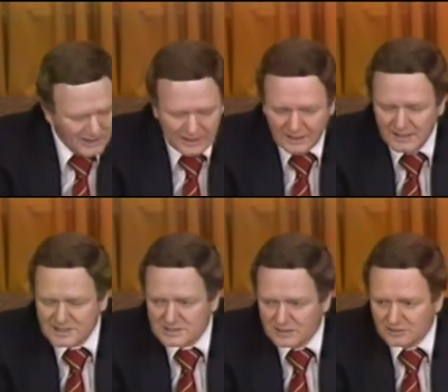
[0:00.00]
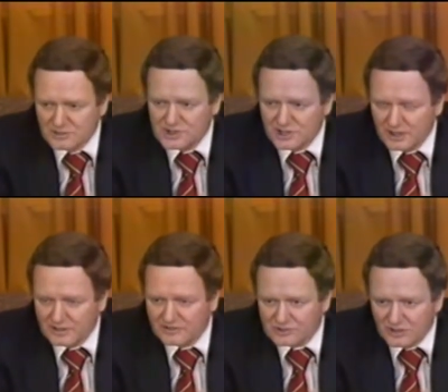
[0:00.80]
And I guess uh, Lucien
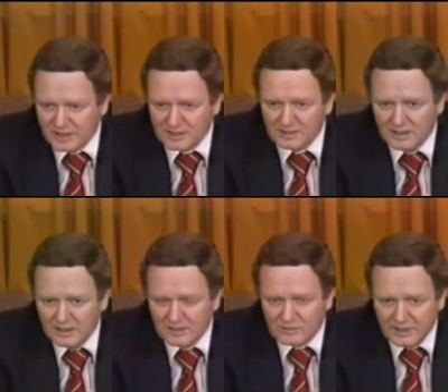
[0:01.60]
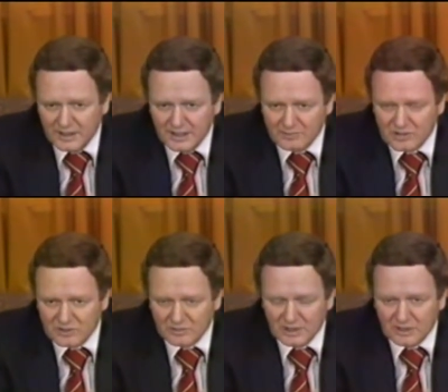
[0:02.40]
is trying to rename the
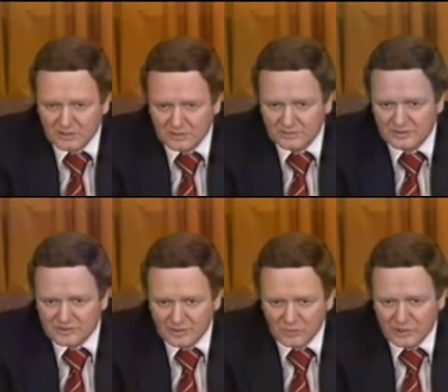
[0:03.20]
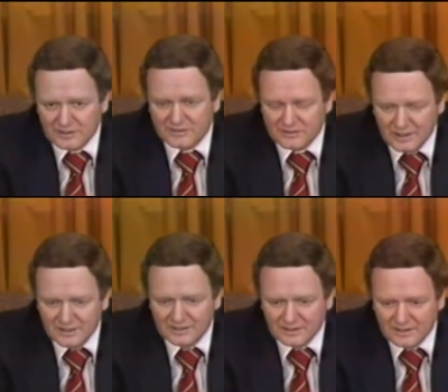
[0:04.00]
criminal code, some wit
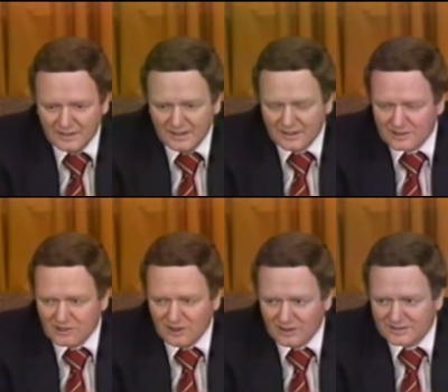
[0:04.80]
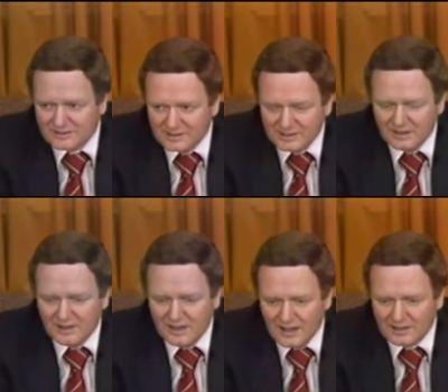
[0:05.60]
said, uh, and call it the
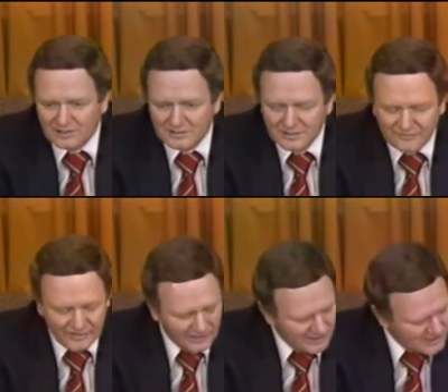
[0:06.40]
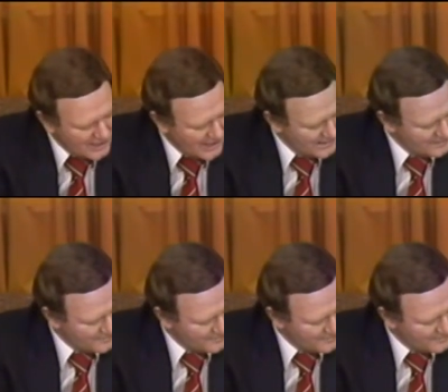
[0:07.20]
Adult Offenders Act.